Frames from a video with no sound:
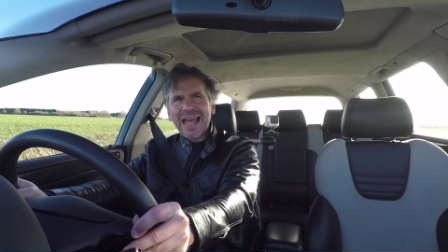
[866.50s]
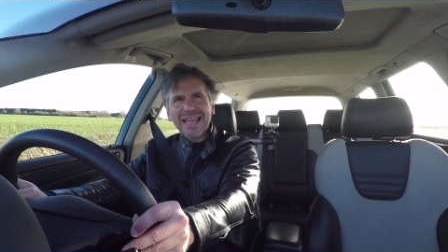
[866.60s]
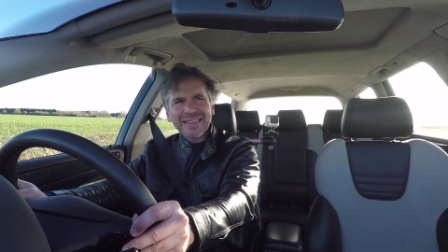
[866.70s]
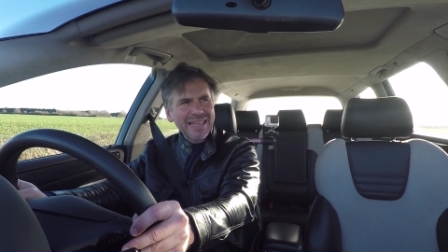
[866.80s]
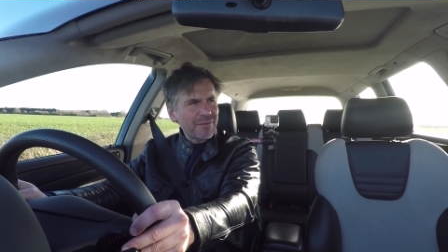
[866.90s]
I
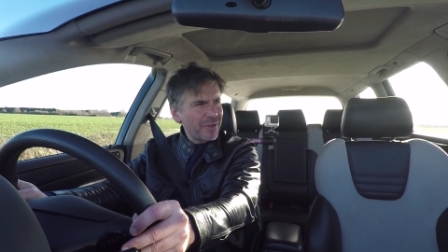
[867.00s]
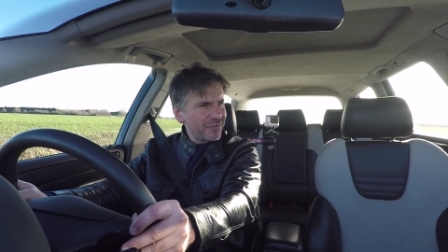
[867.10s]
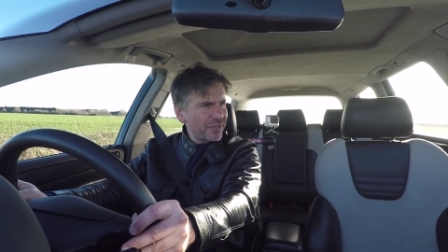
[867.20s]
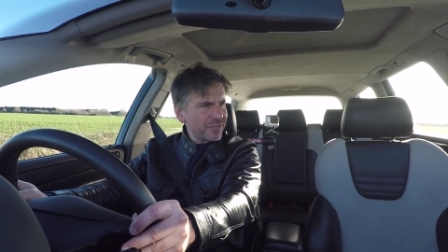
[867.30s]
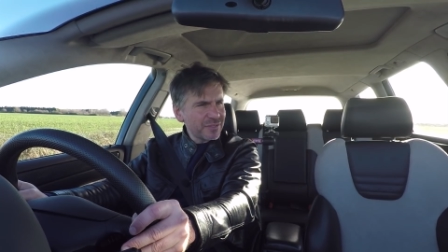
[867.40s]
think we've
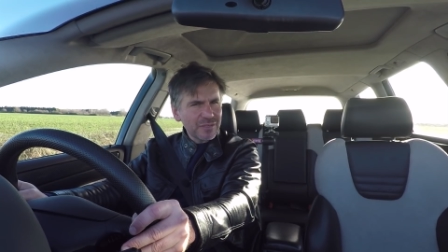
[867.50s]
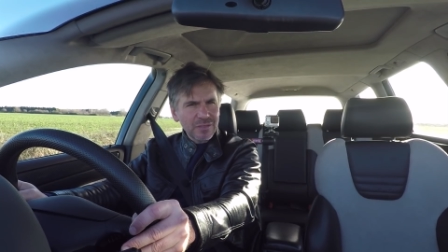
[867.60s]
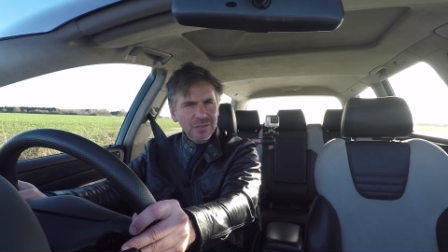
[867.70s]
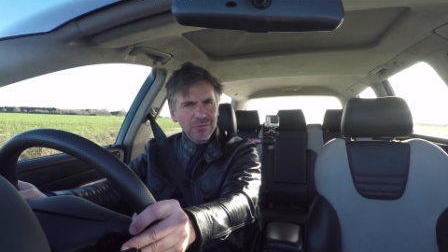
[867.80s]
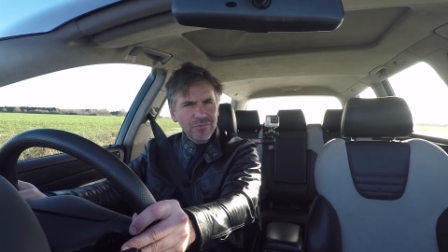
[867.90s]

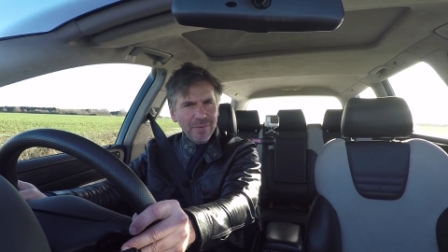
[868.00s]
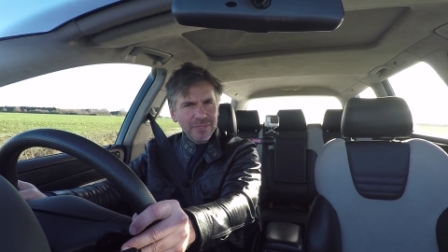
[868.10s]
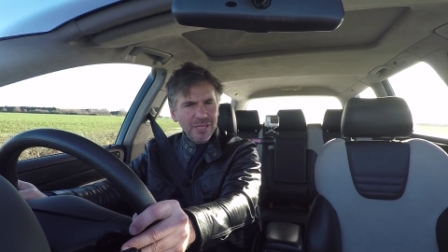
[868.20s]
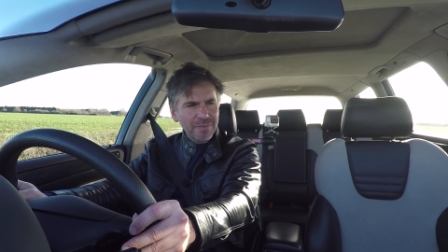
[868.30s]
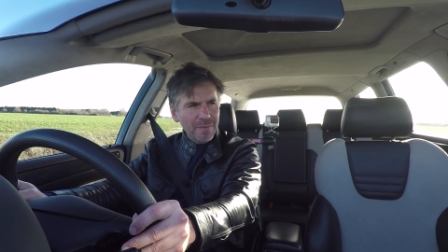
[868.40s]
just
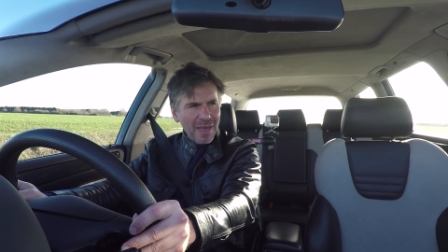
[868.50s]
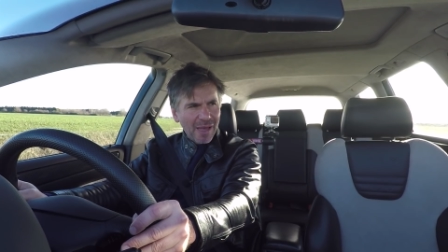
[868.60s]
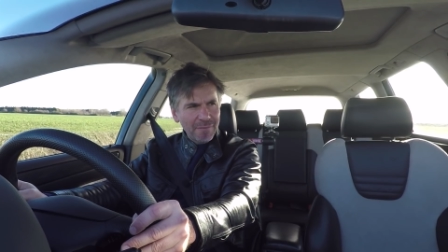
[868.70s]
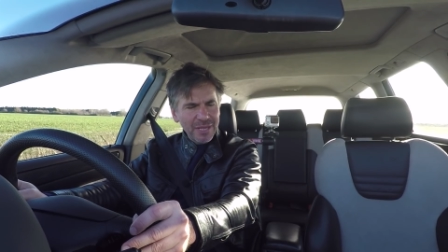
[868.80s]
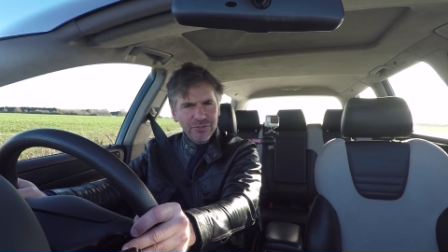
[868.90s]
ripped up about
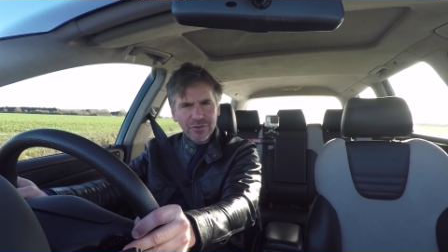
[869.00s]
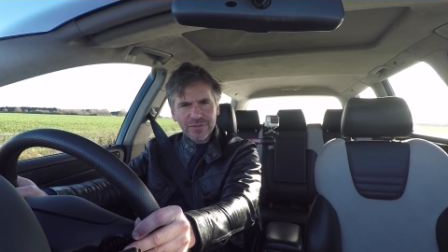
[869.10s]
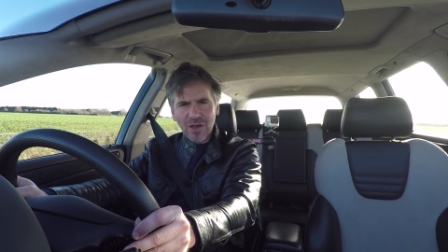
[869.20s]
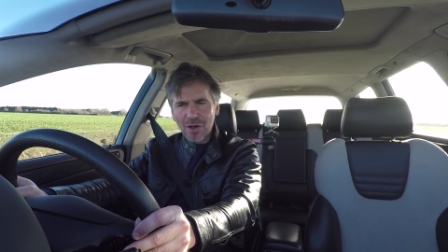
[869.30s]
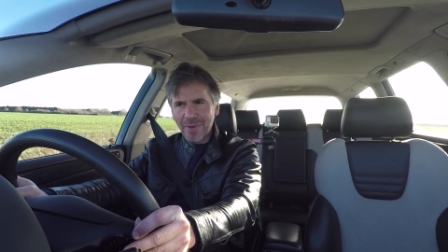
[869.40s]
a metre of
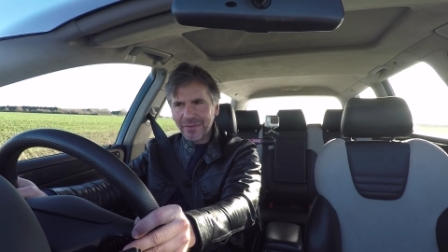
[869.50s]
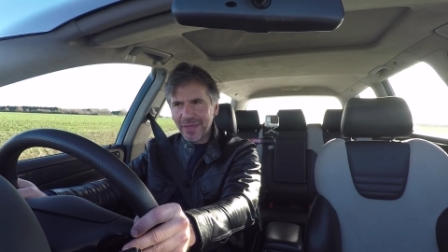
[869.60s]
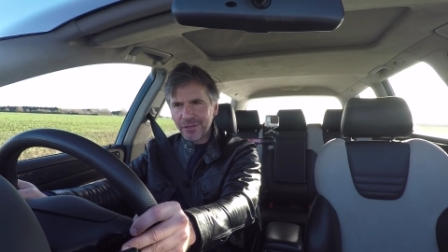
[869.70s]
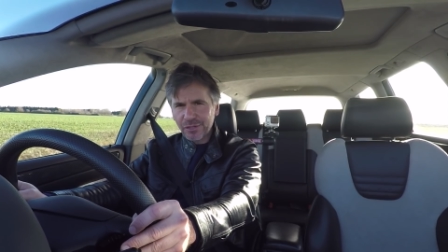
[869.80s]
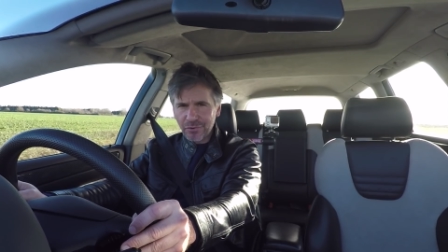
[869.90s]
tarmac
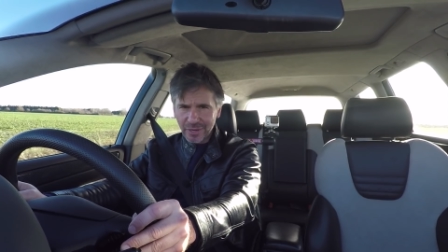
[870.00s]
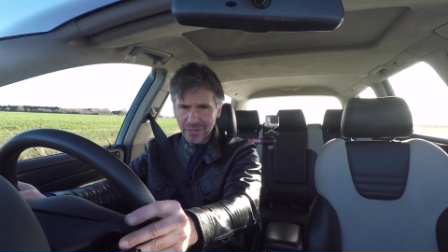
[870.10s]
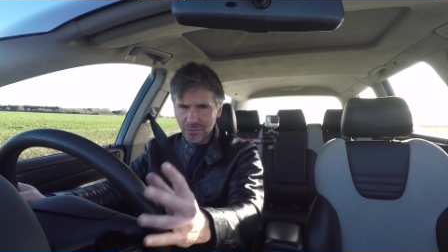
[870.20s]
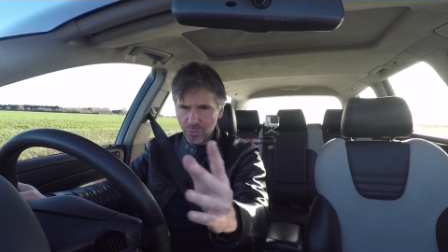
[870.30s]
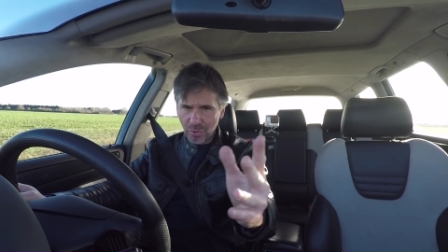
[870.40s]
there. Sorry,
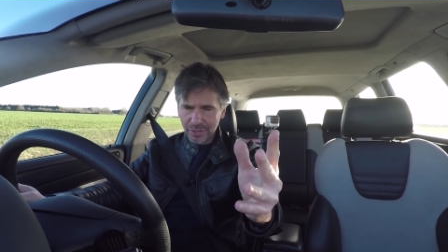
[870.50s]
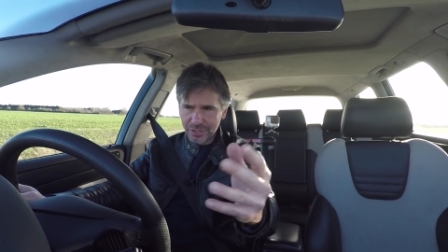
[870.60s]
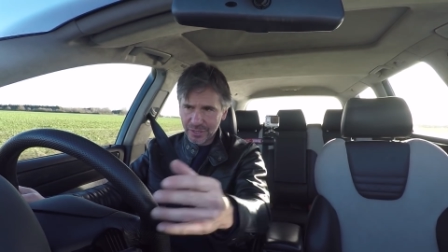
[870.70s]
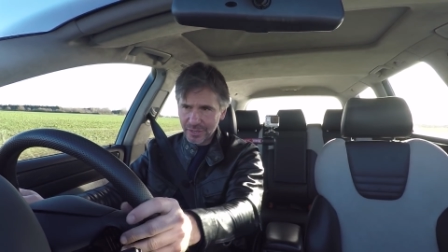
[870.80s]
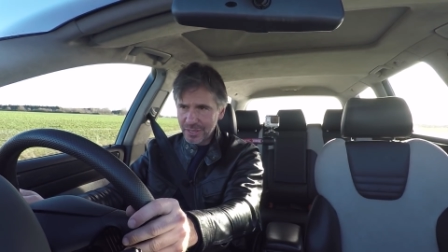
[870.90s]

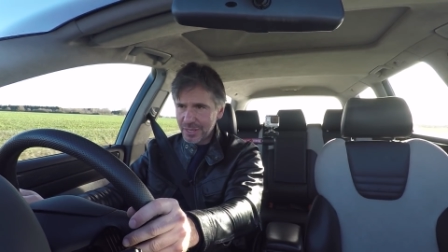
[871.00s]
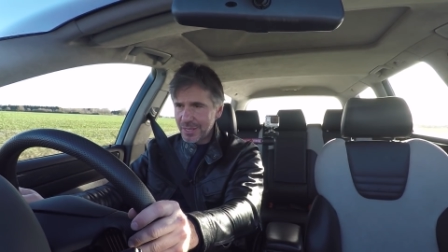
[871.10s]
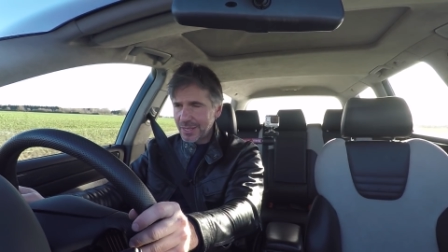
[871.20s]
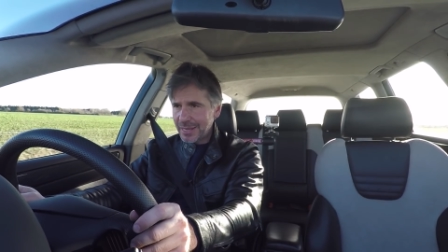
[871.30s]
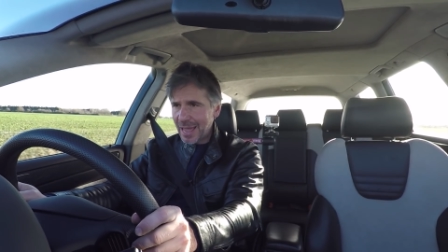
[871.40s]
Warwickshire
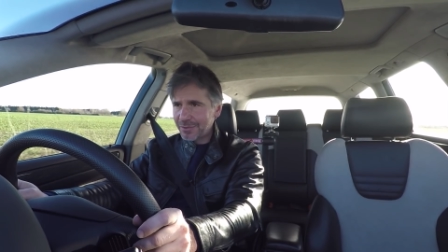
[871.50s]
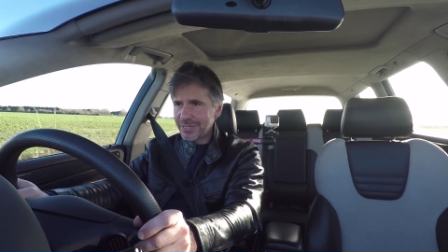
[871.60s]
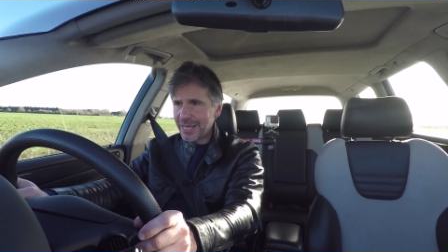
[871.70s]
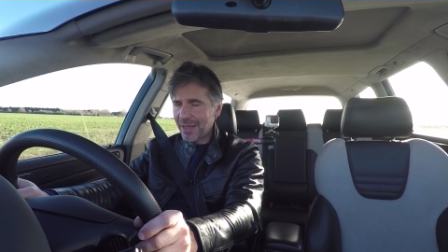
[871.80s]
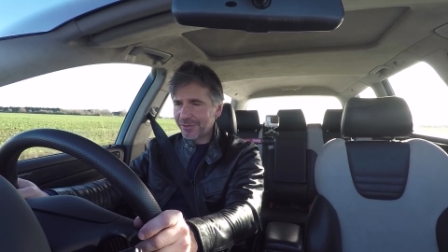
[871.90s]

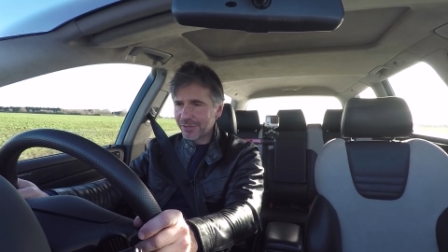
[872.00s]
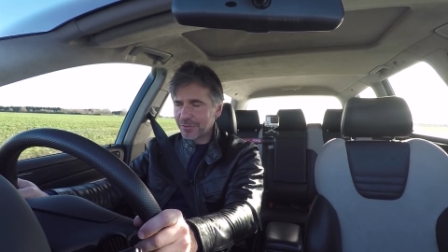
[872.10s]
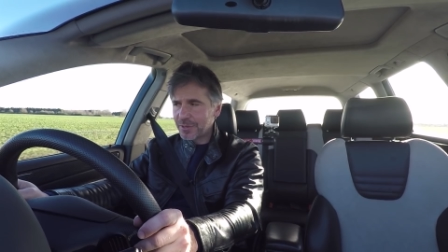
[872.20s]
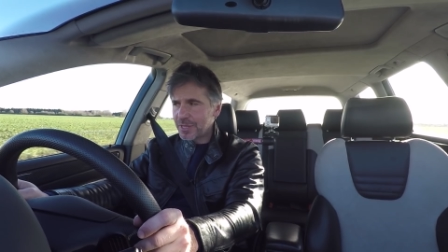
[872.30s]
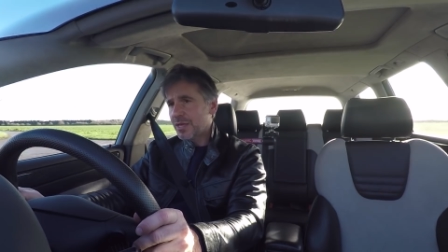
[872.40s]
County Council.